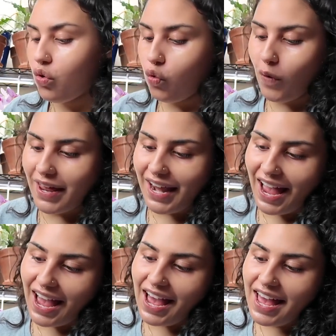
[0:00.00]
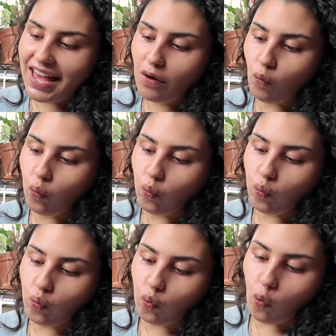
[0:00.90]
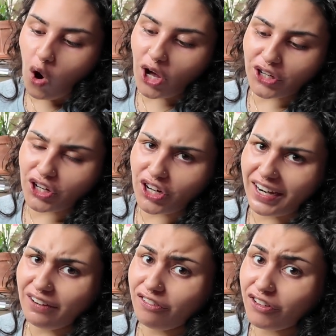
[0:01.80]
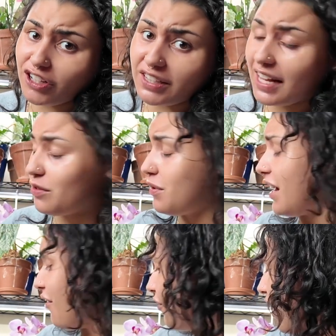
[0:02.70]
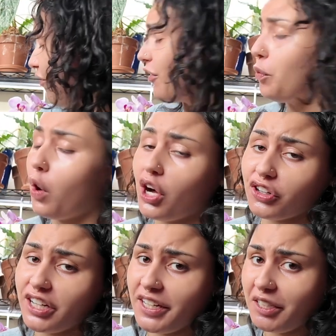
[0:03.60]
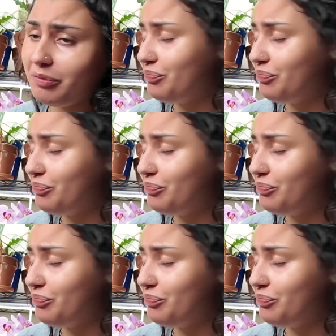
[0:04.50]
when I water, I fertilize with every watering.